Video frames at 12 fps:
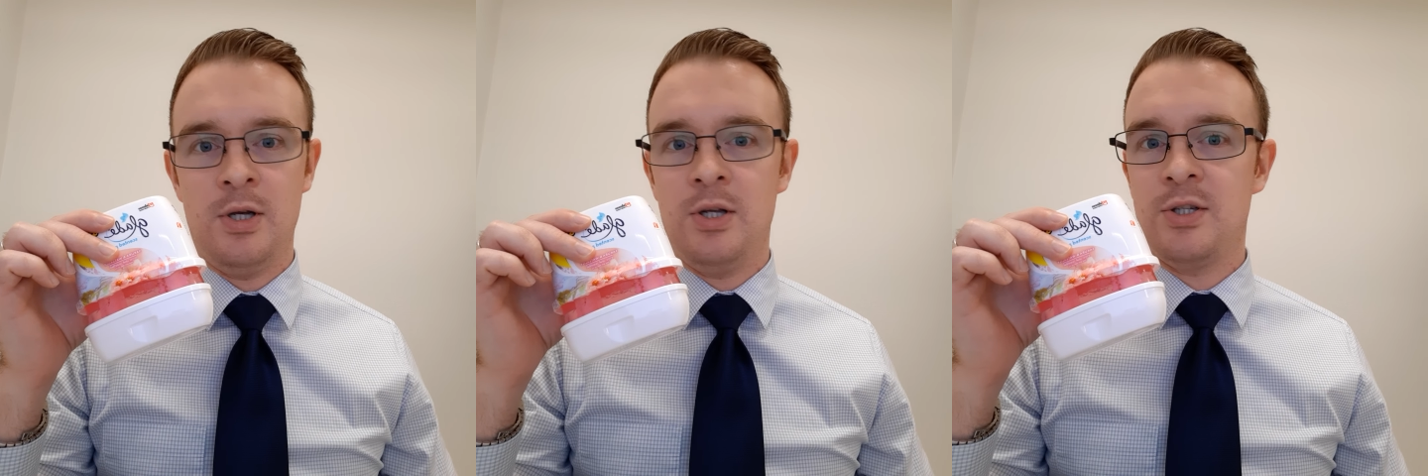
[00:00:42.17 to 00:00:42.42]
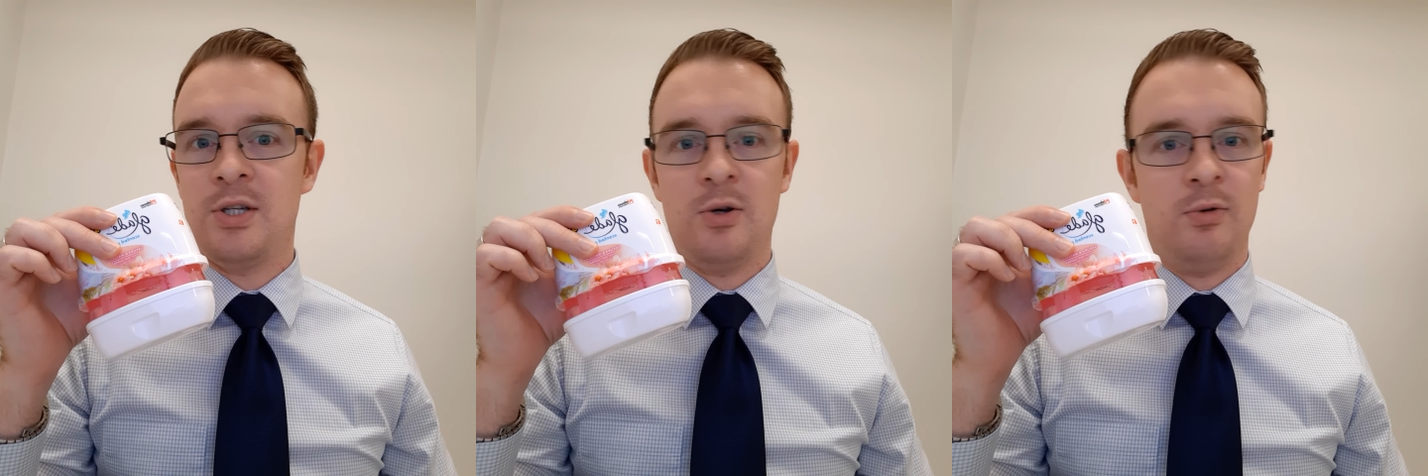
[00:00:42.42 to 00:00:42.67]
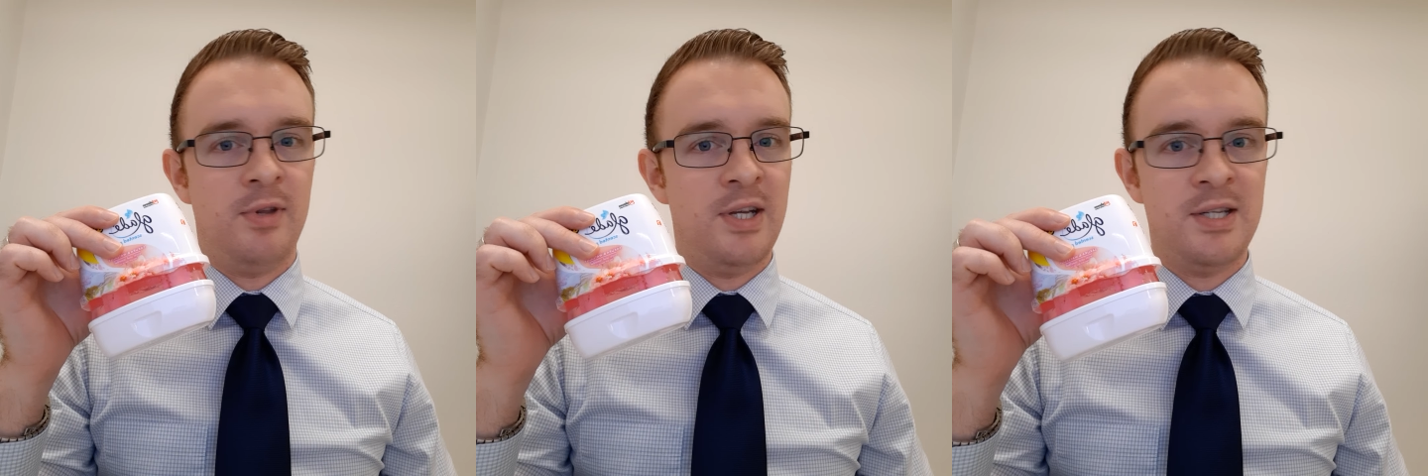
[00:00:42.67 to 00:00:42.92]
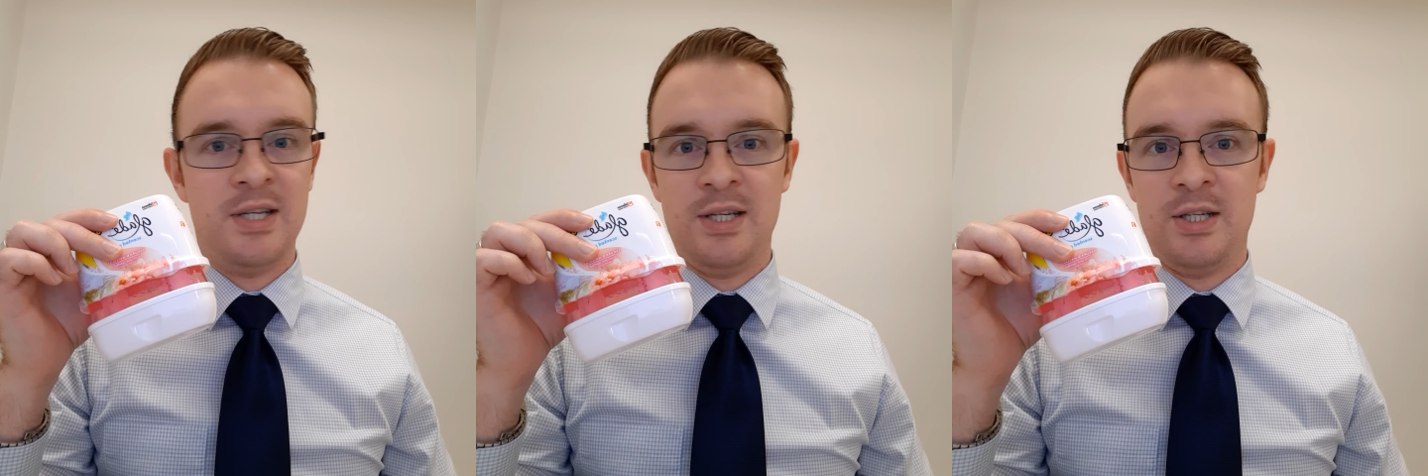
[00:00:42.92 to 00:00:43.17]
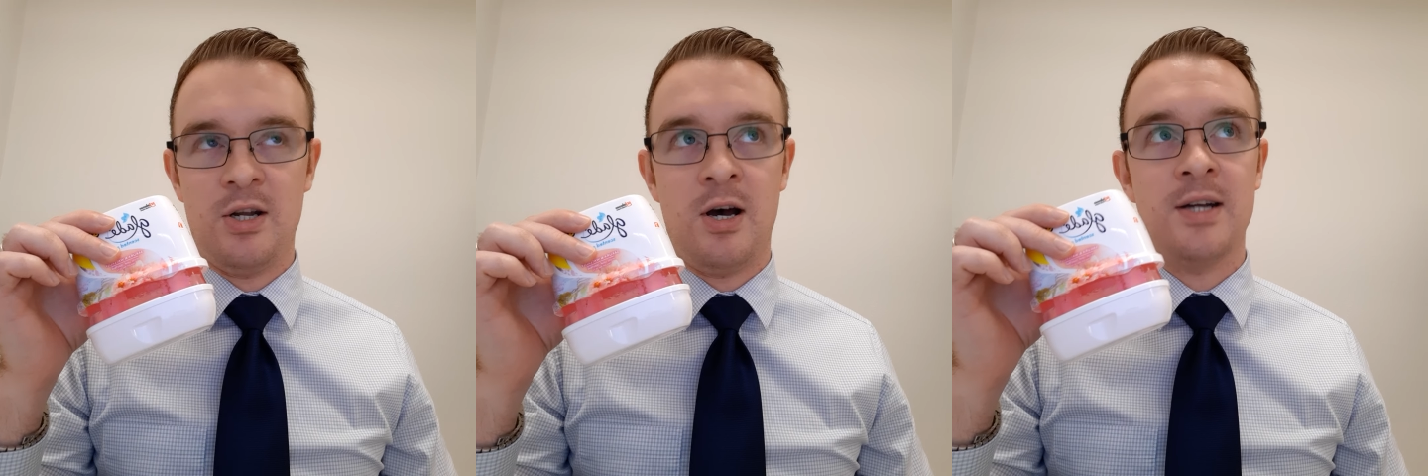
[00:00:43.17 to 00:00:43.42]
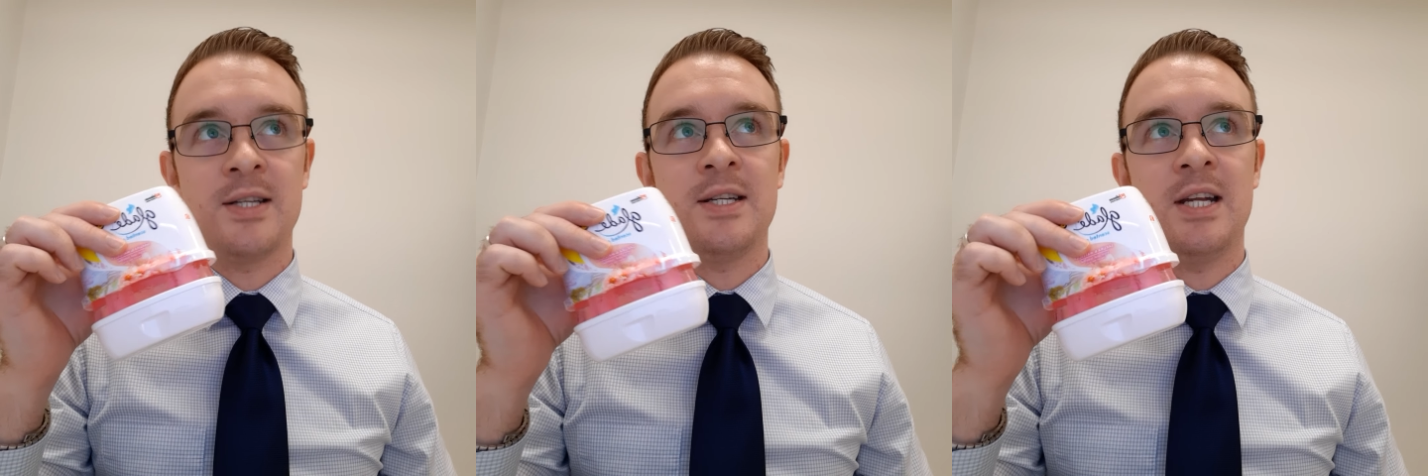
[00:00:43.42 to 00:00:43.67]
so this is
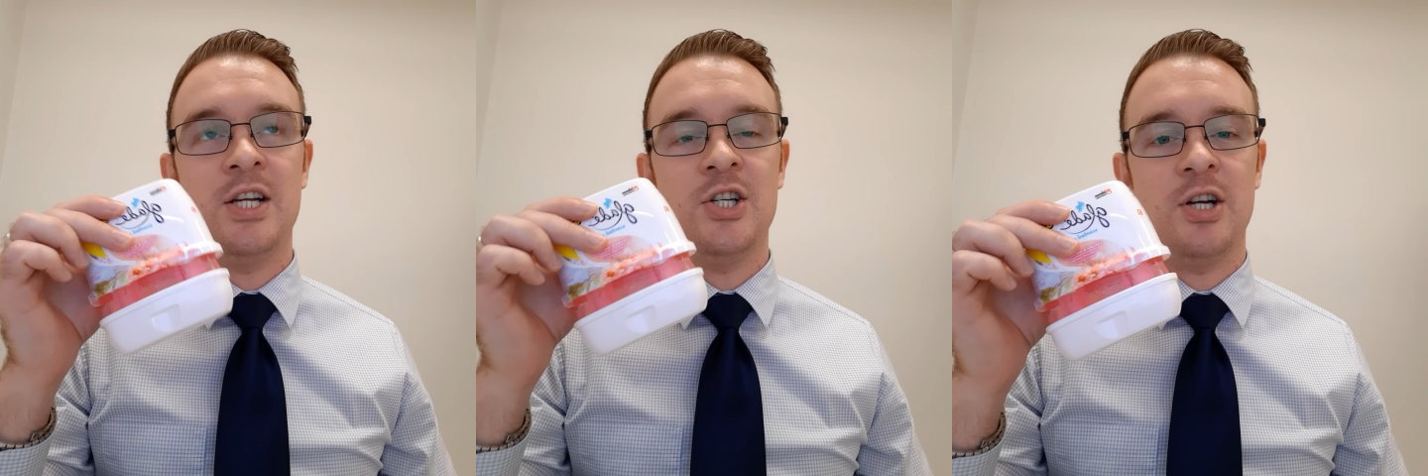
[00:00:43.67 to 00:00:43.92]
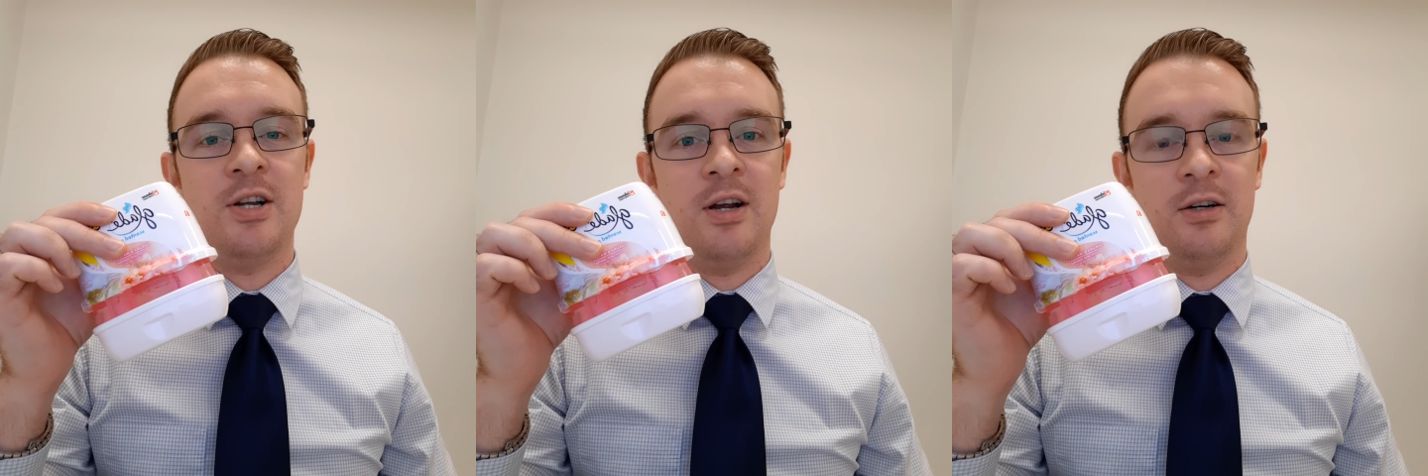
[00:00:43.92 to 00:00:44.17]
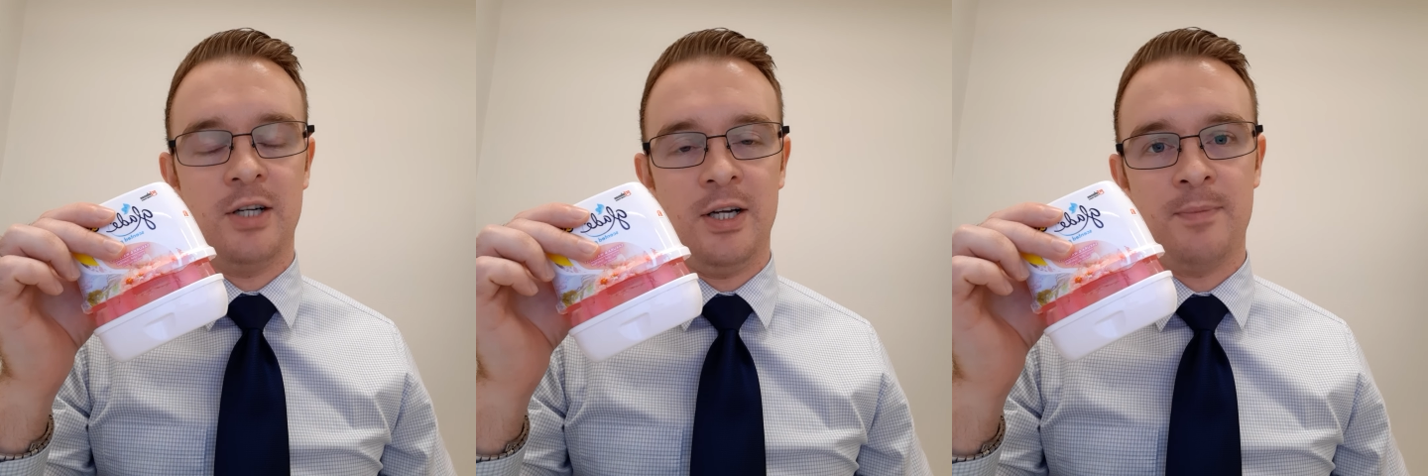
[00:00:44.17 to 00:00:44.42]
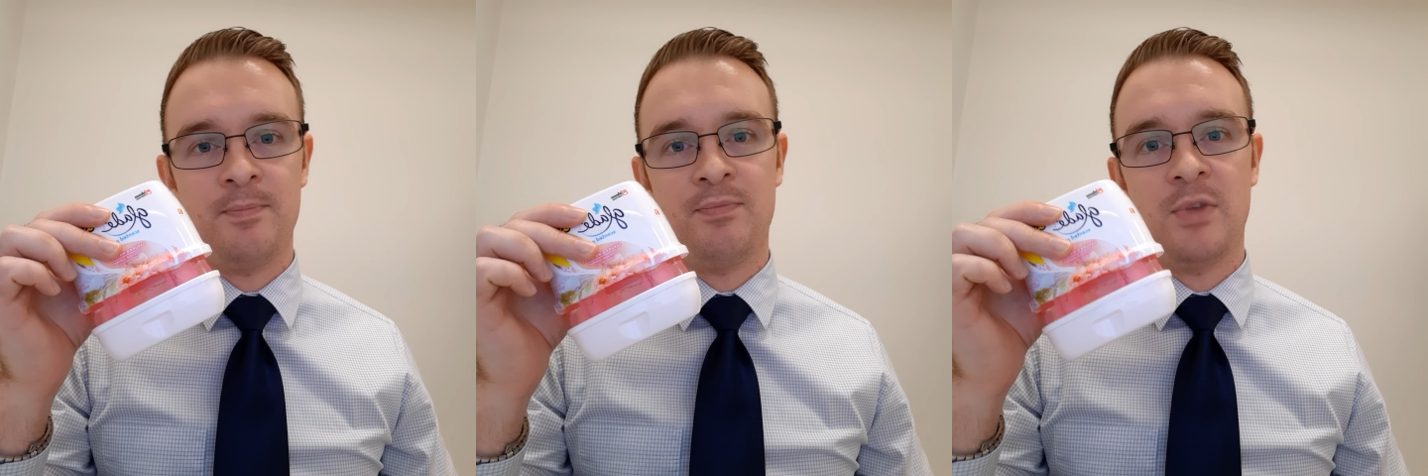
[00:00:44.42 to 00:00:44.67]
not stationery.